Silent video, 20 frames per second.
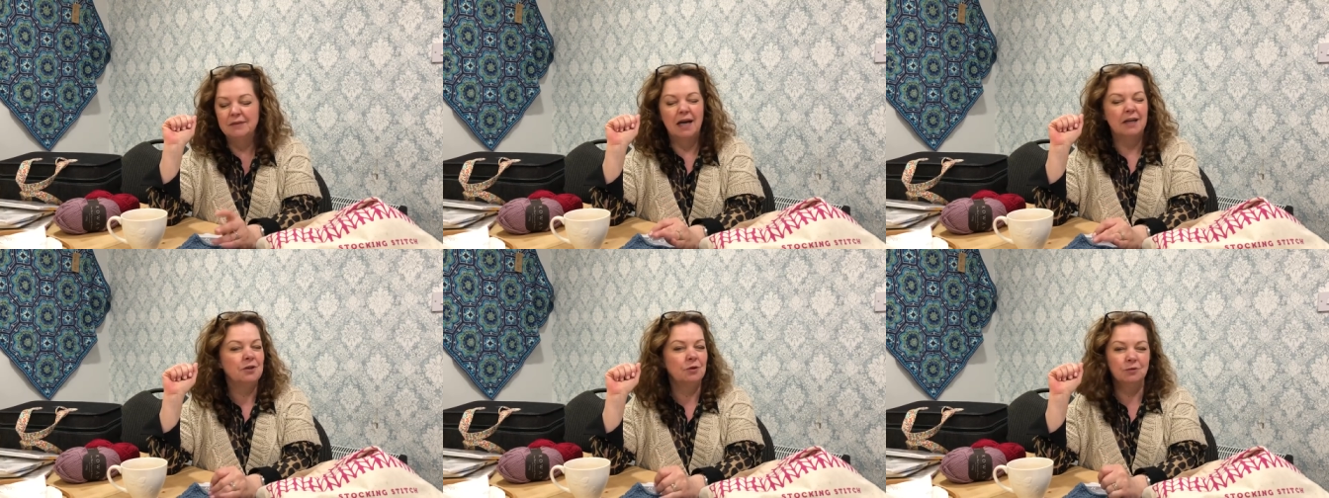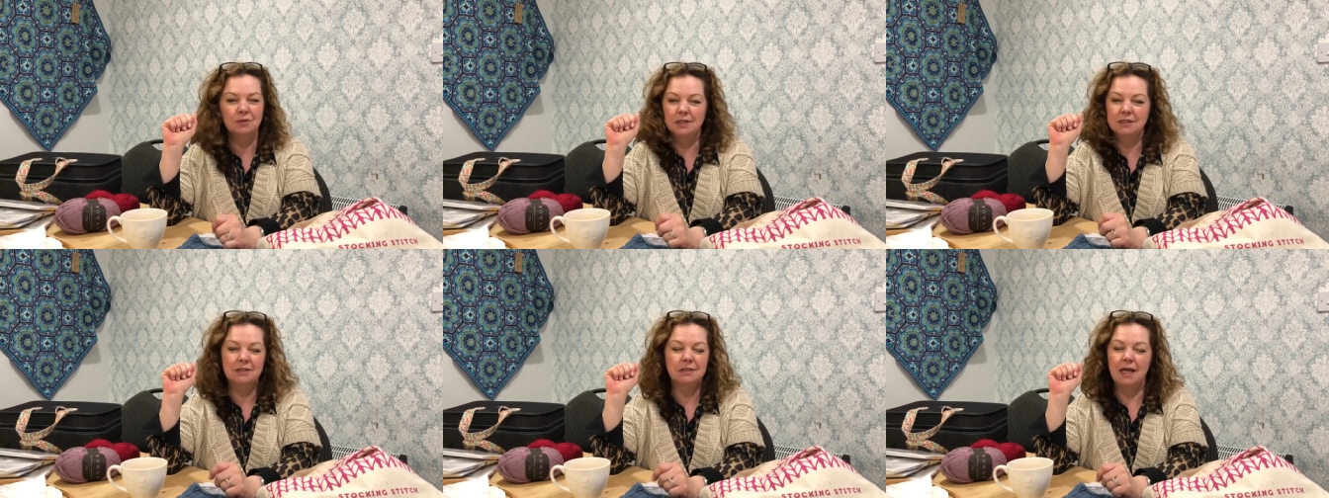I
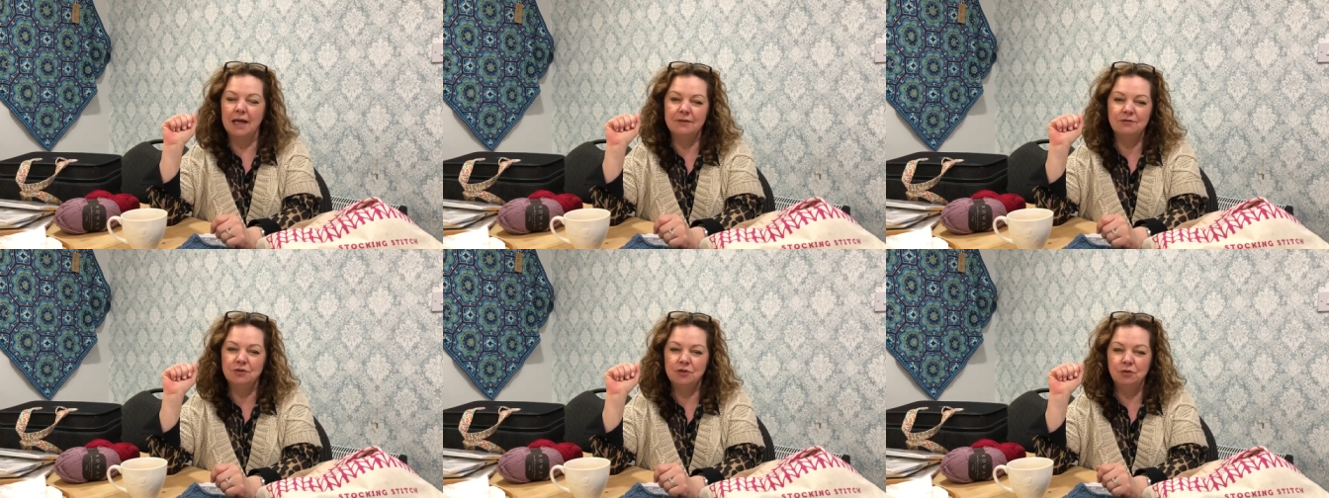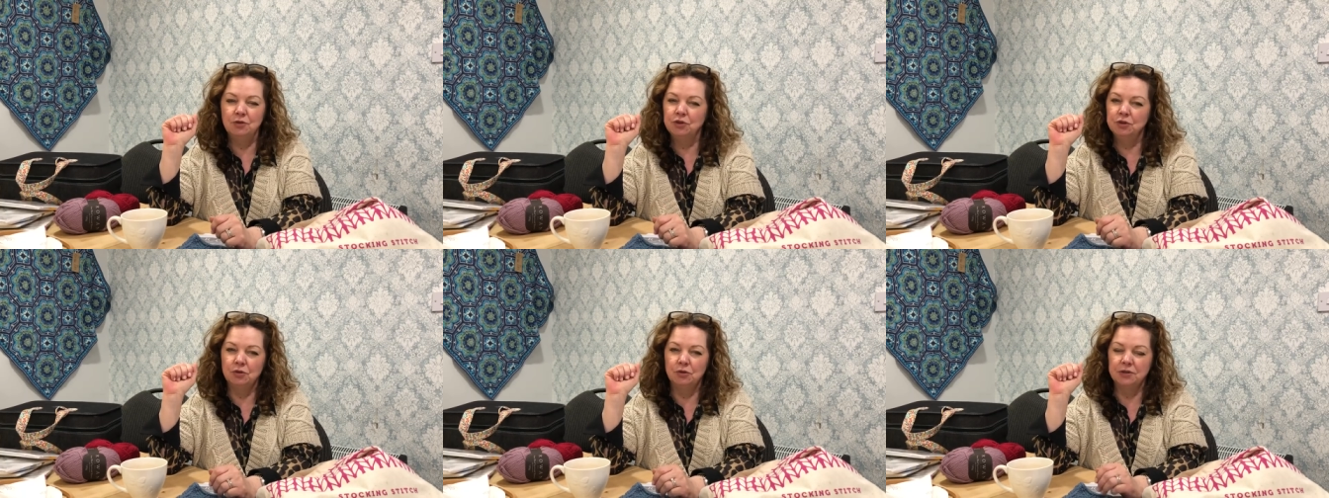don't, this life's
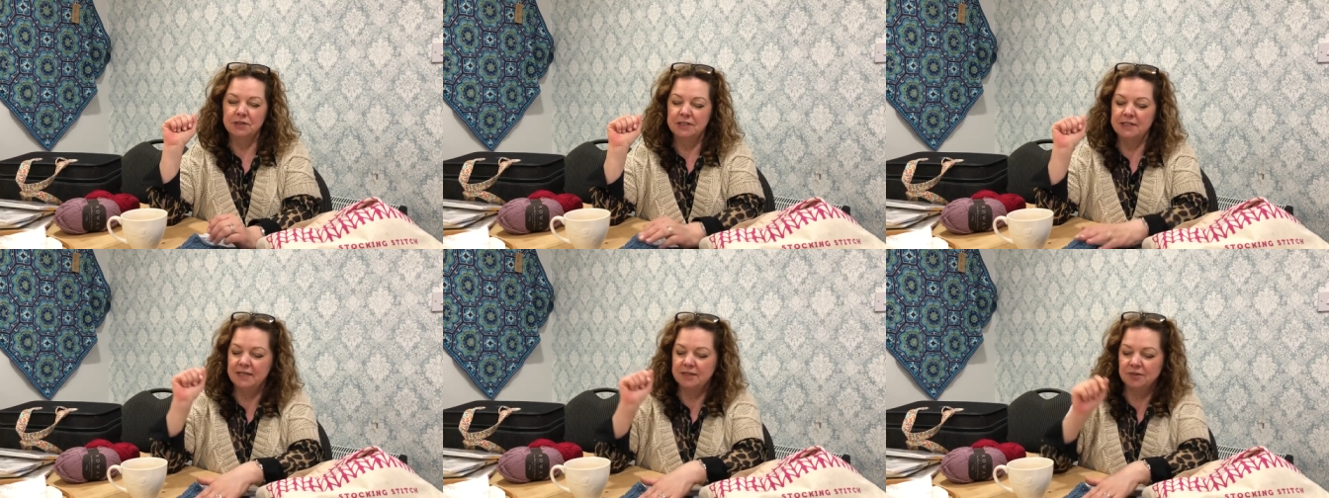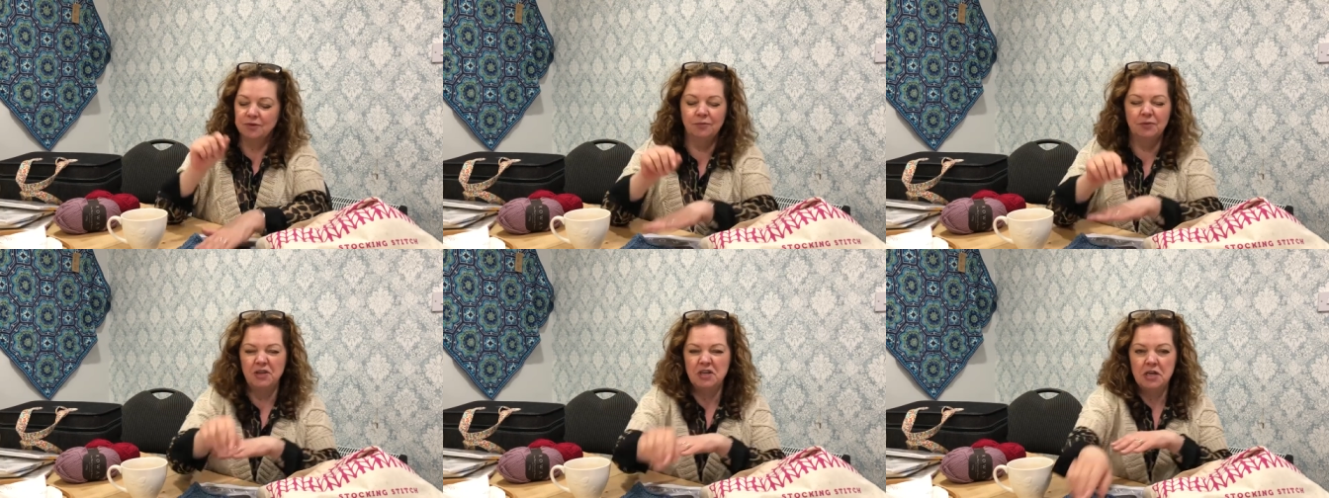too short to knit
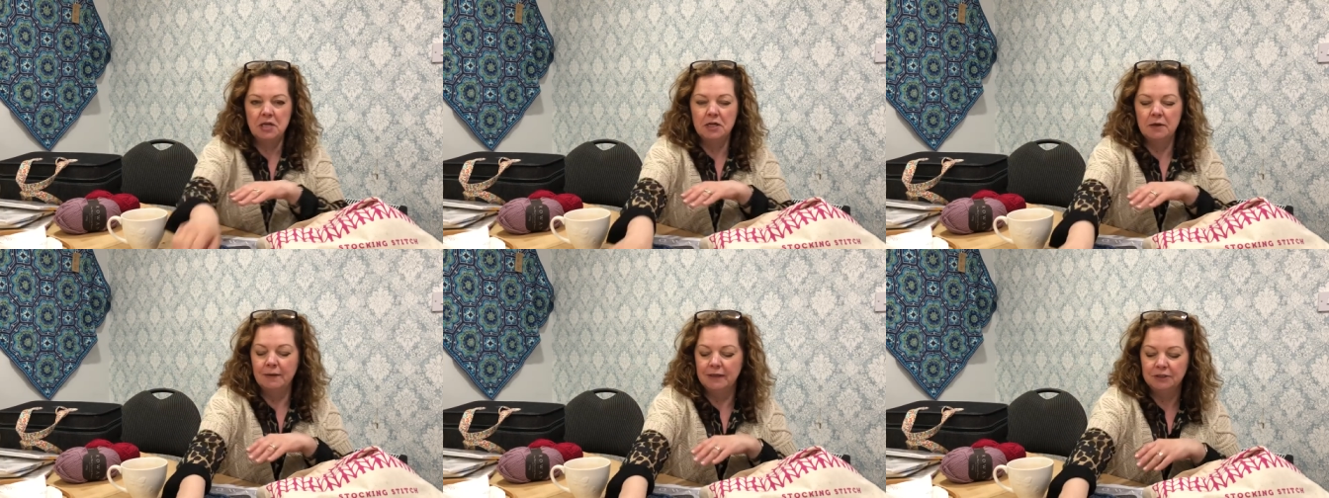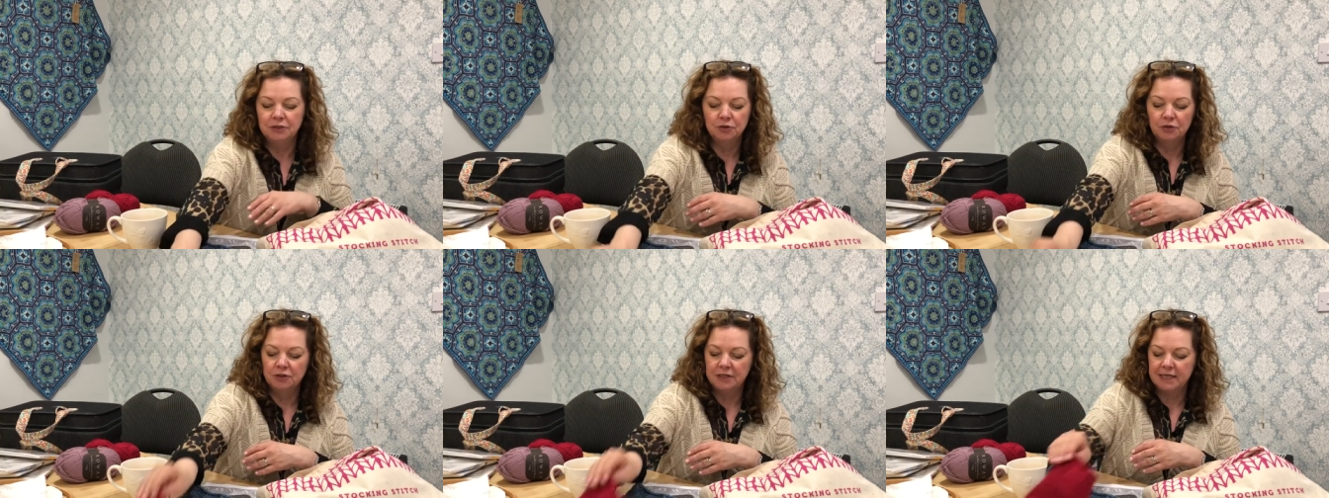something you don't
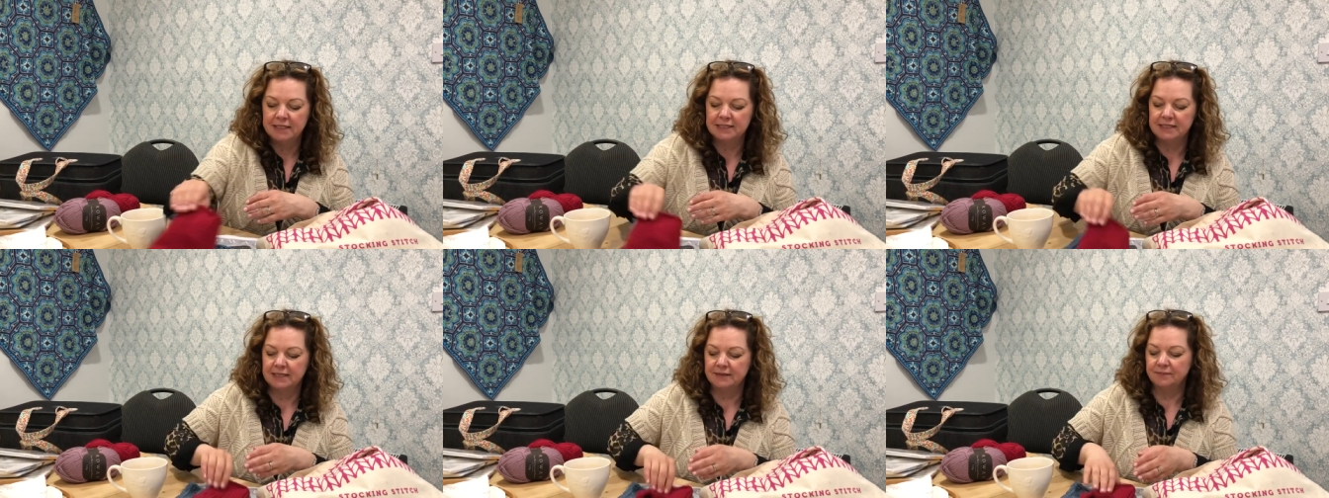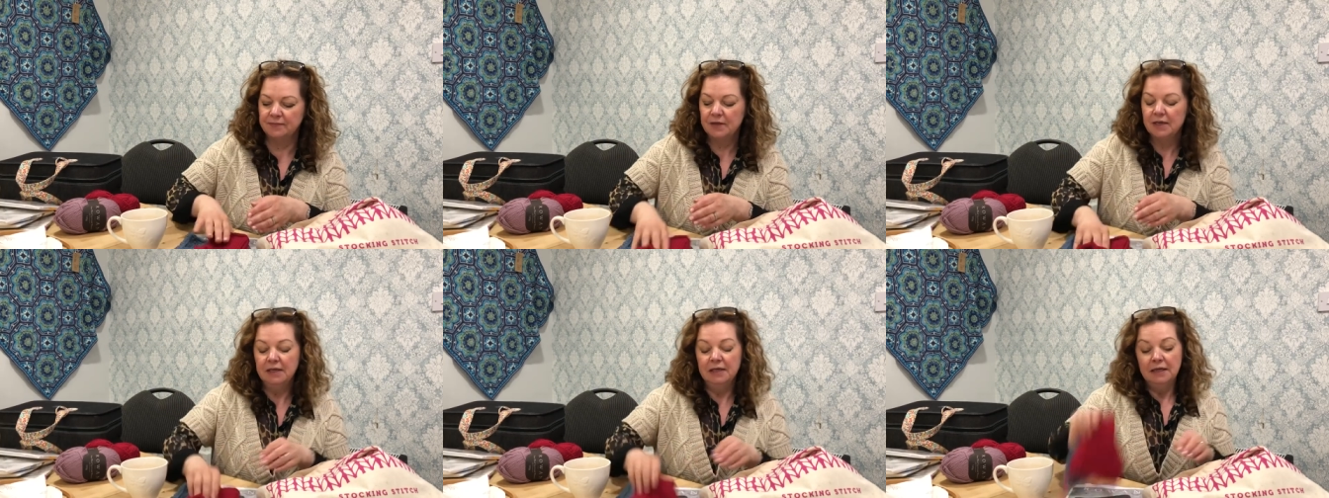enjoy
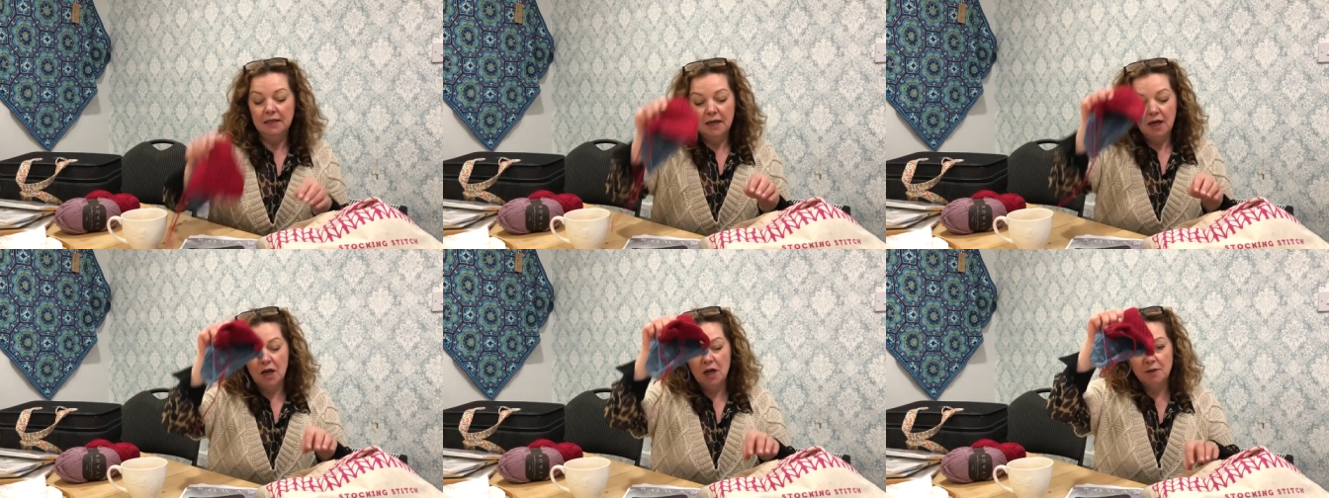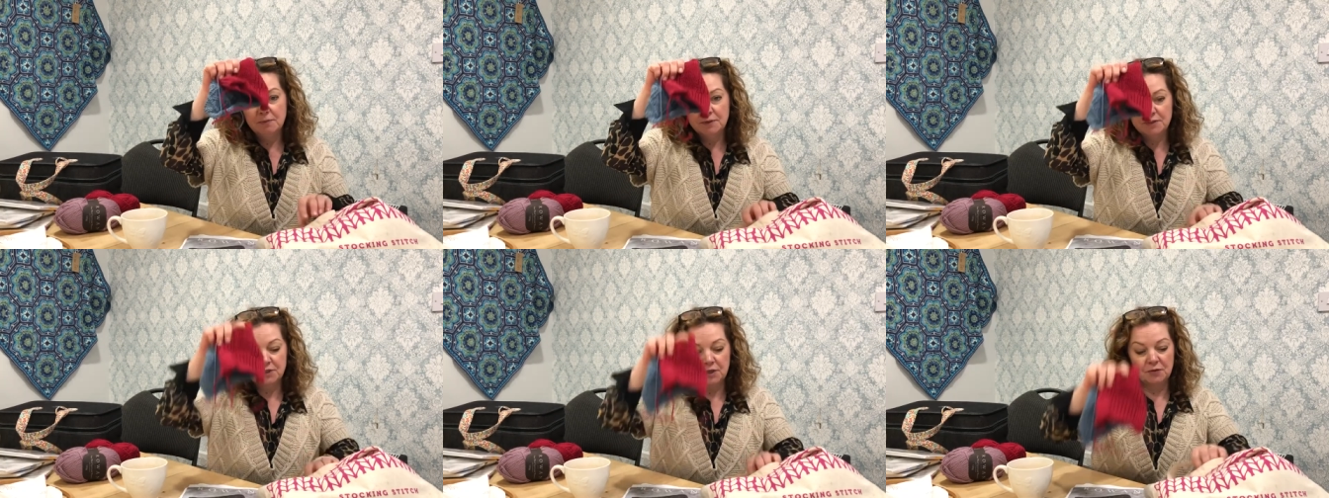knitting.
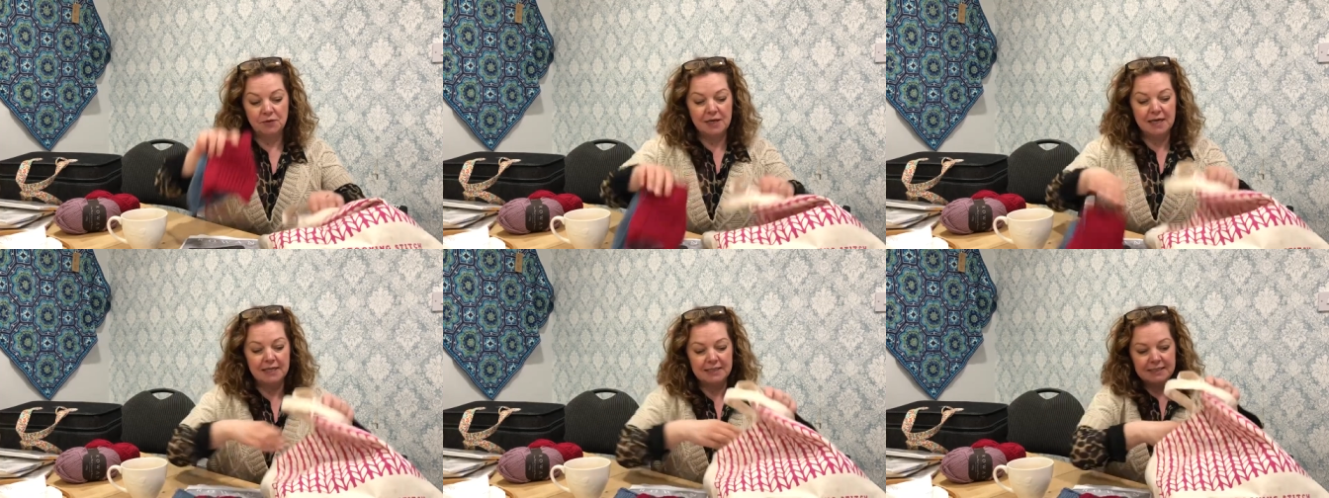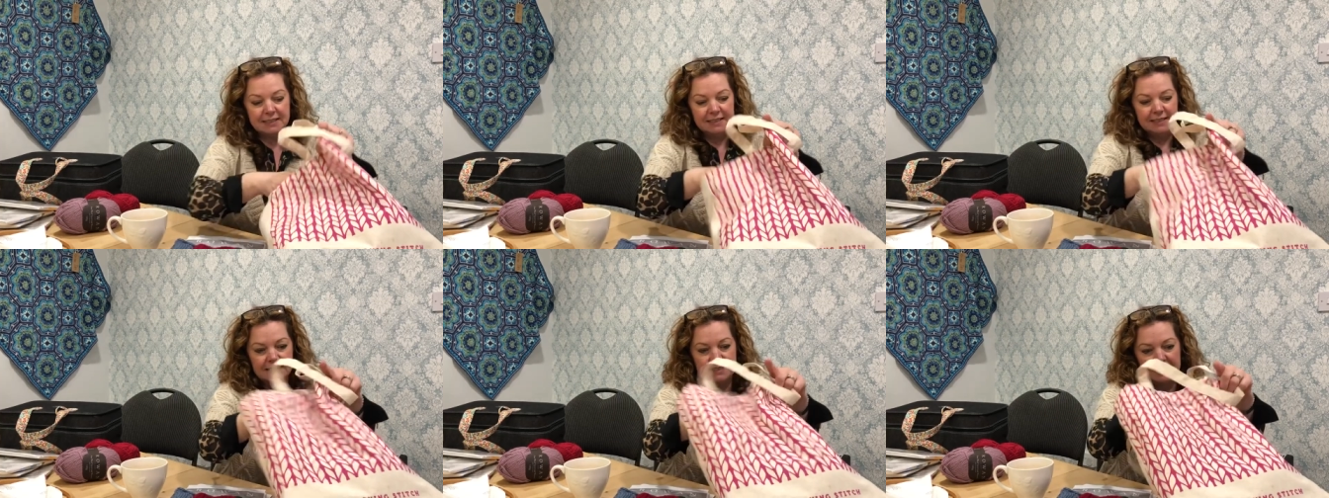Um, so
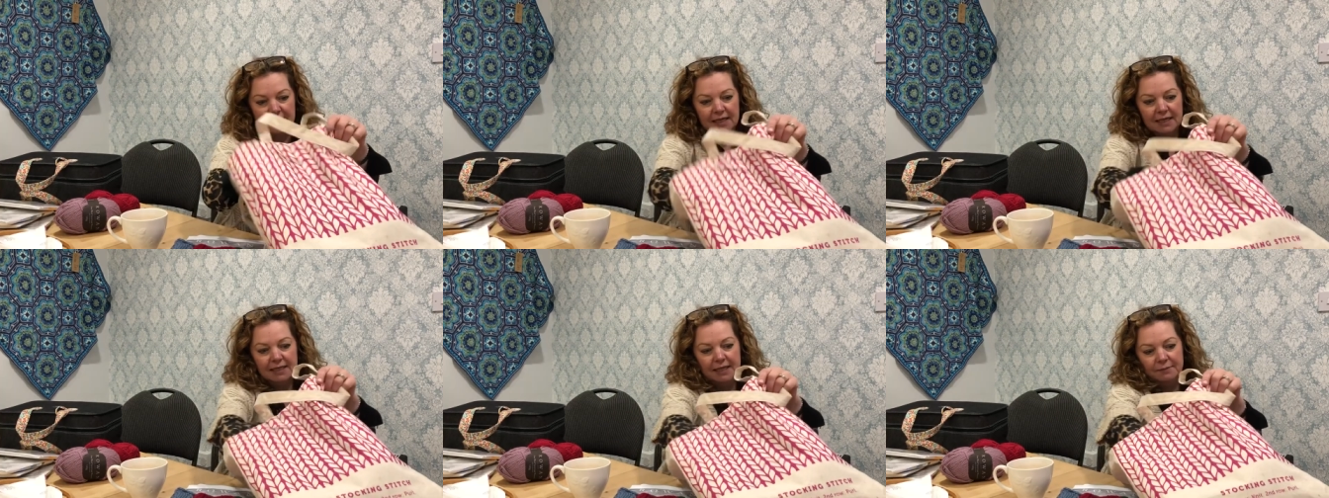that is that.